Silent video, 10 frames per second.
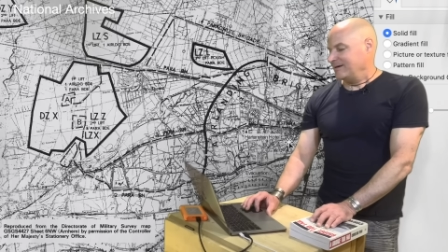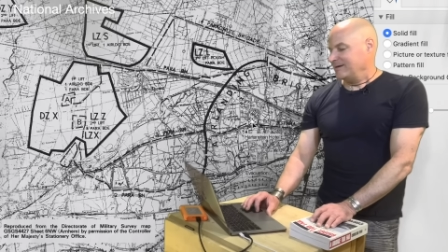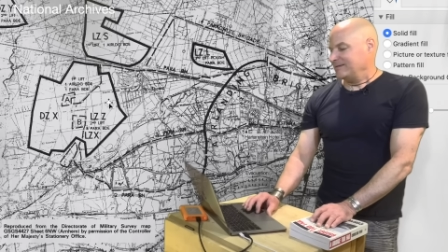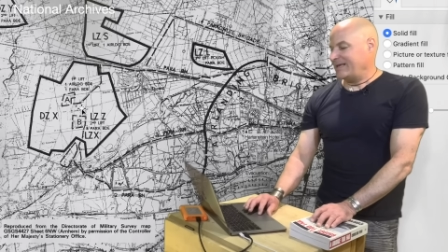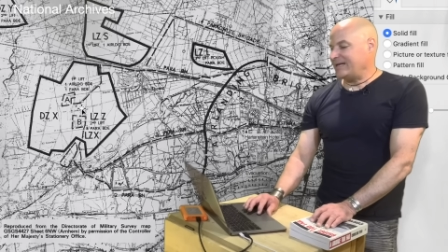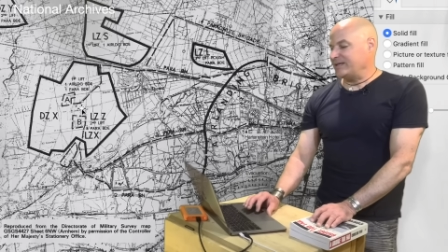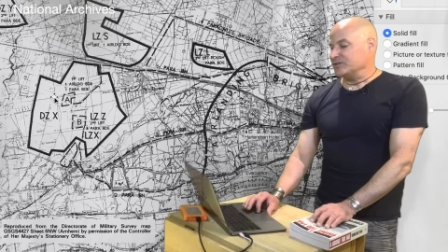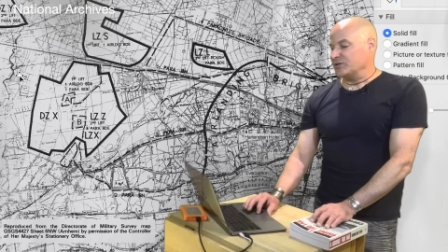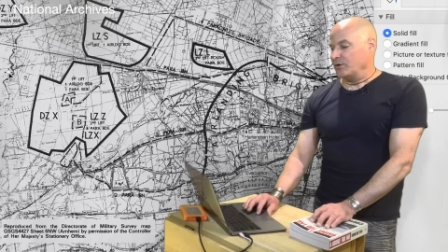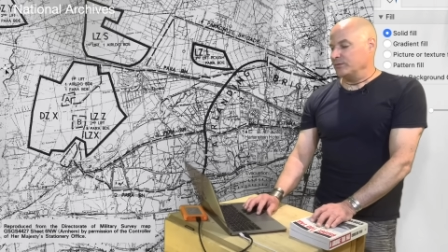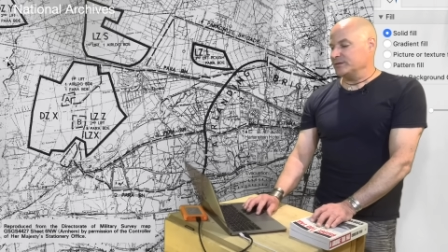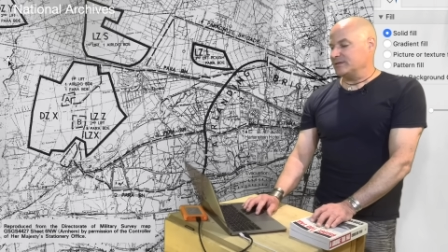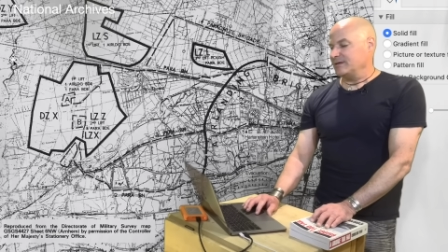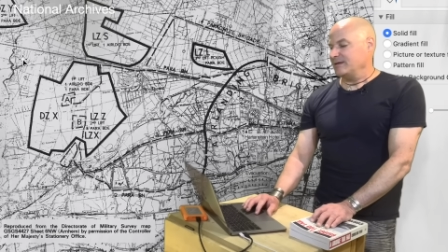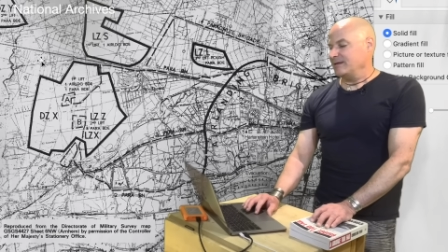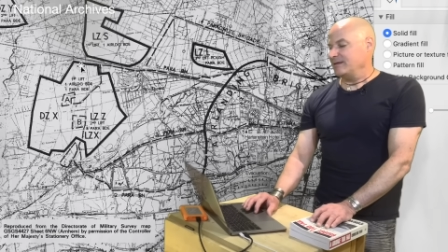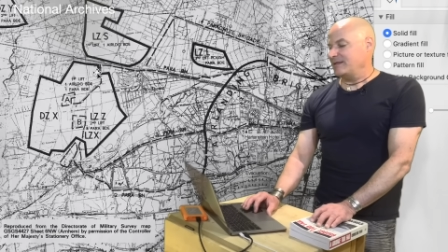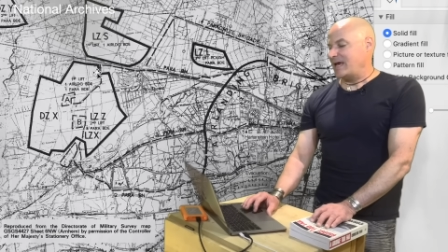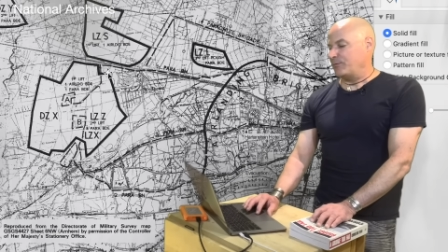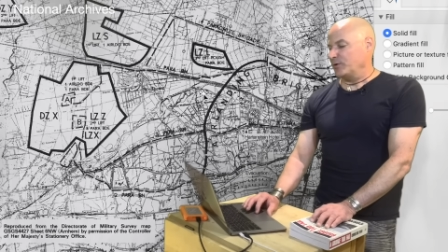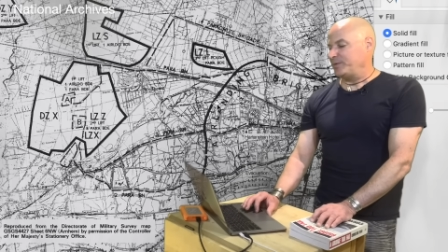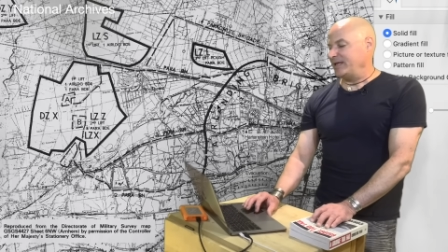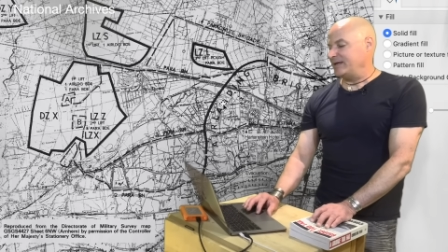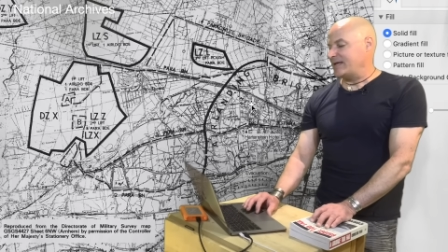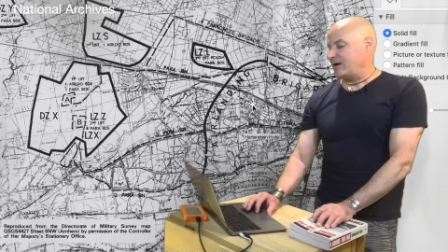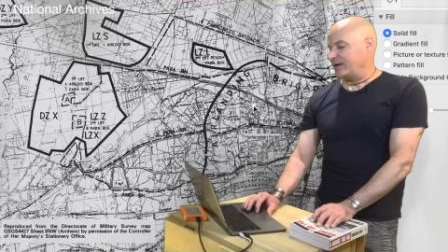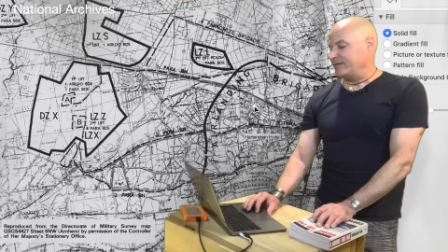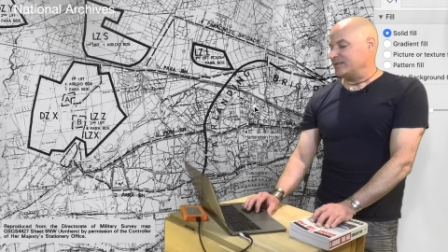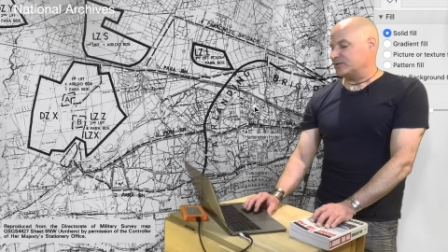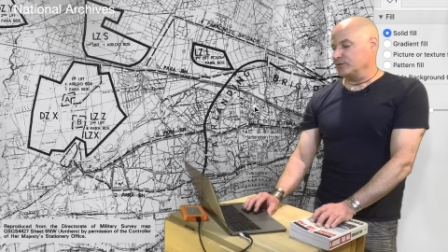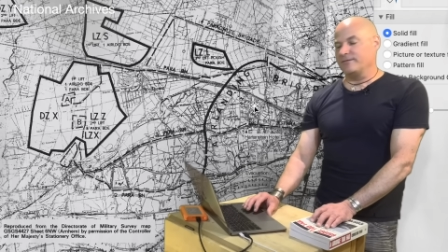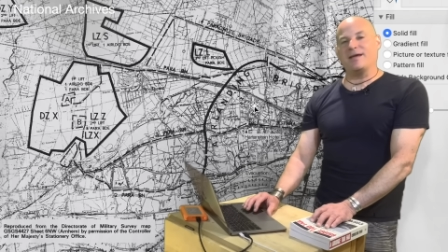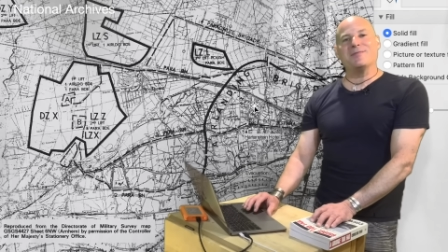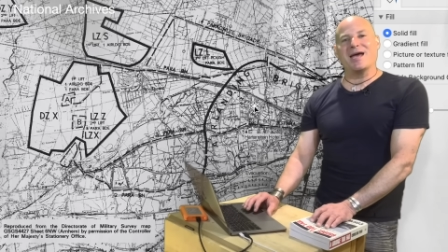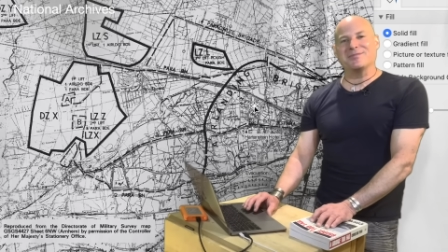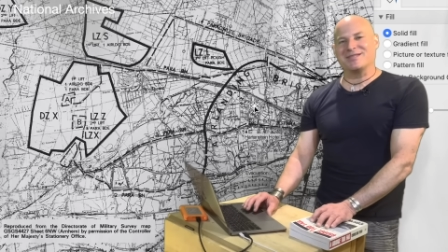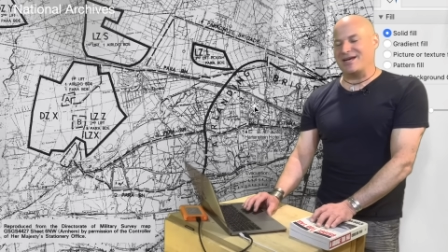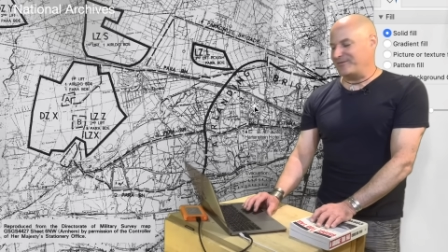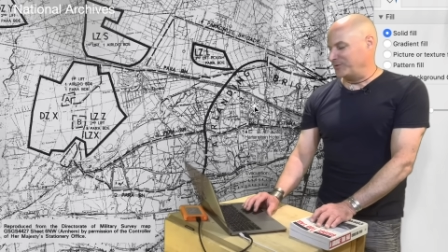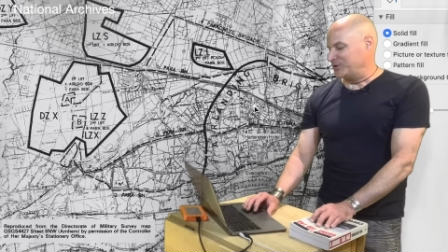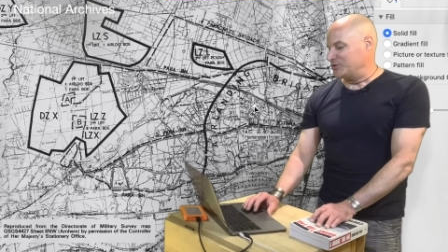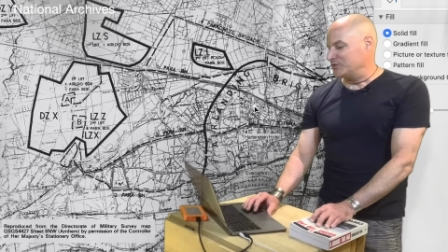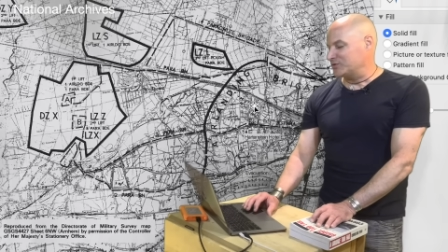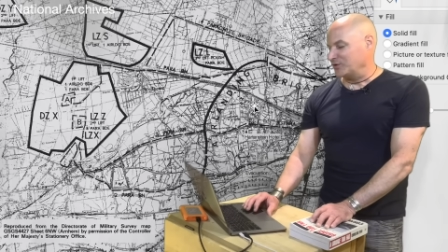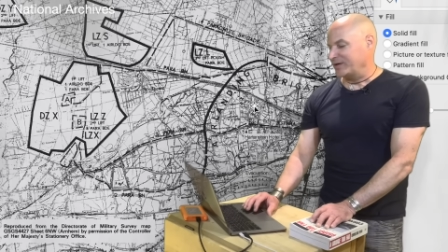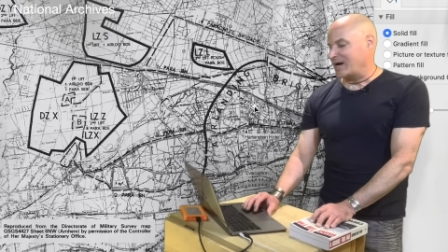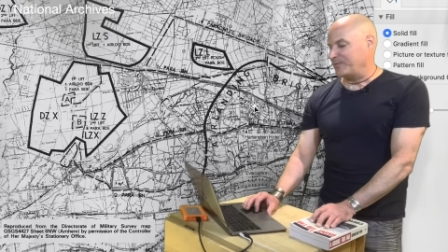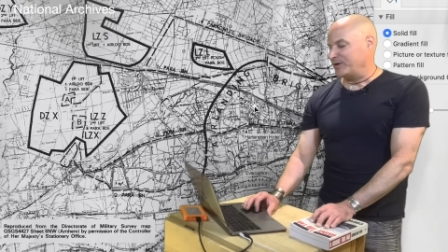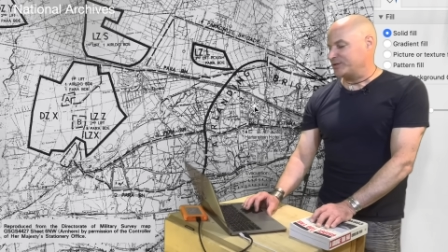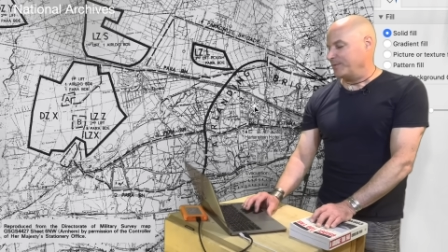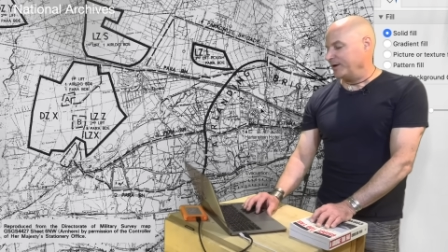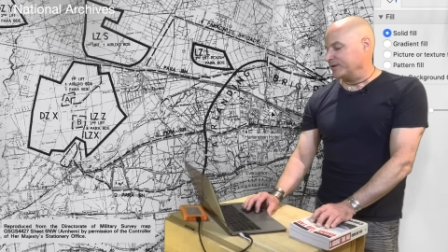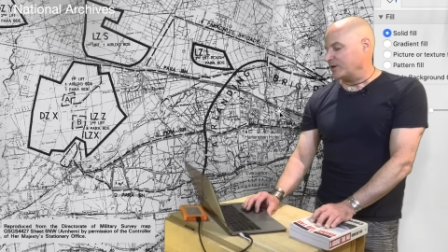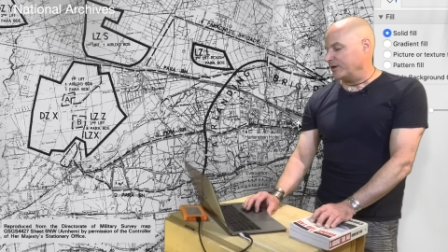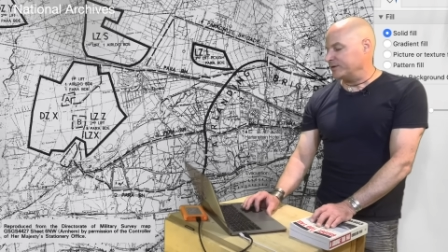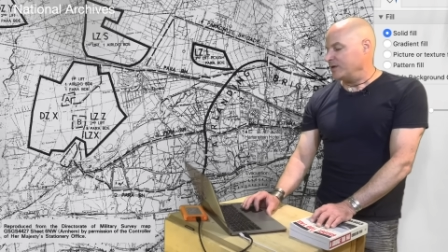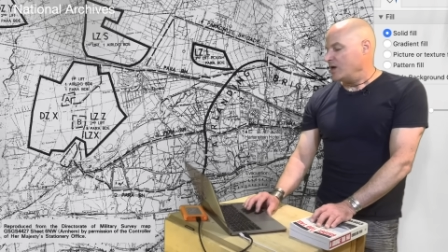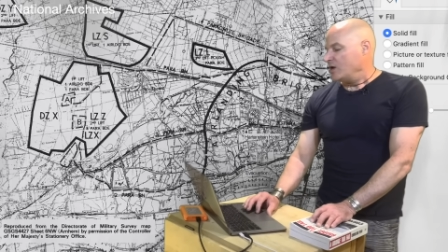landing zones that were planned out on these survey maps that were used during Operation Market Garden,